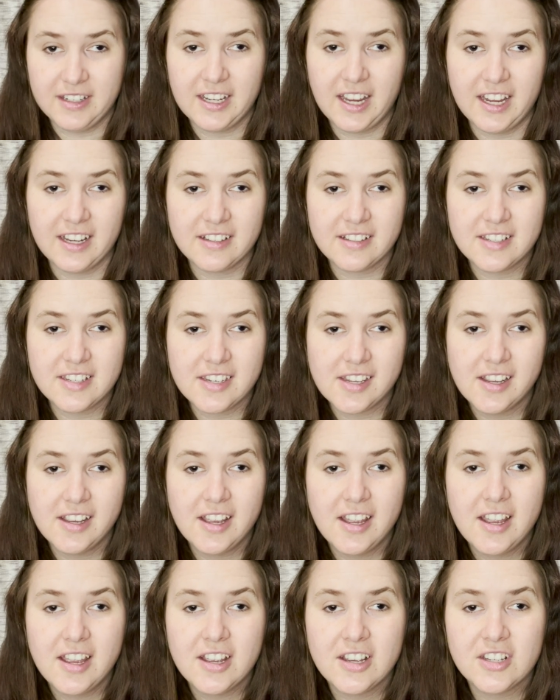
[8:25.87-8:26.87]
text.
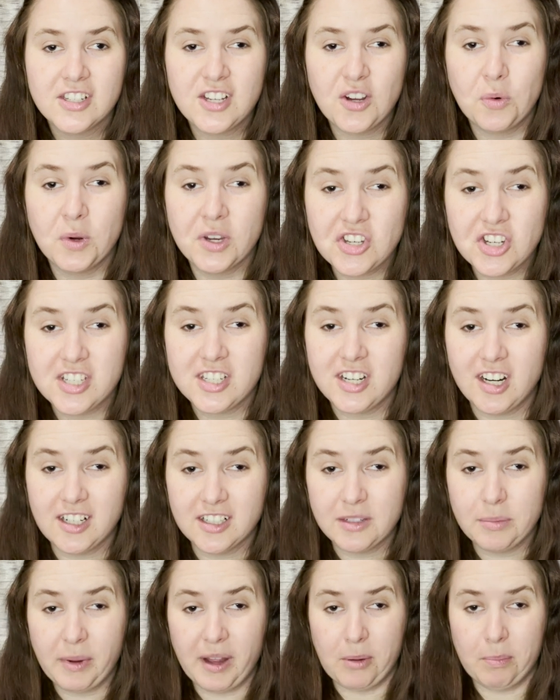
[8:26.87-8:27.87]
So we just
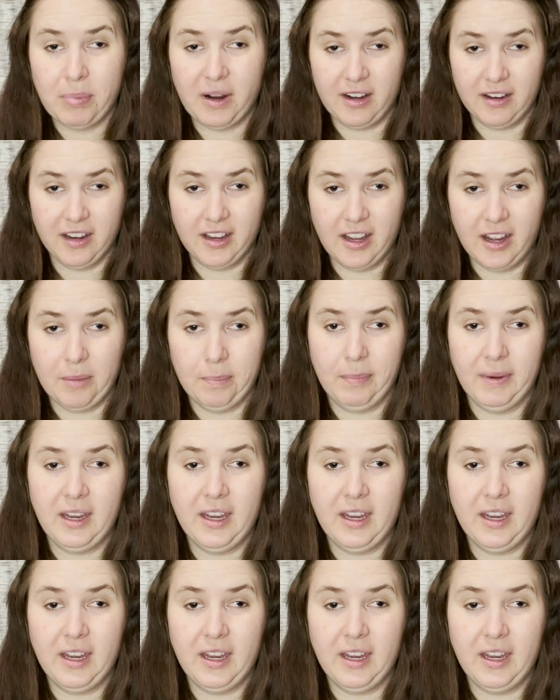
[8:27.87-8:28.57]
talked about body copy.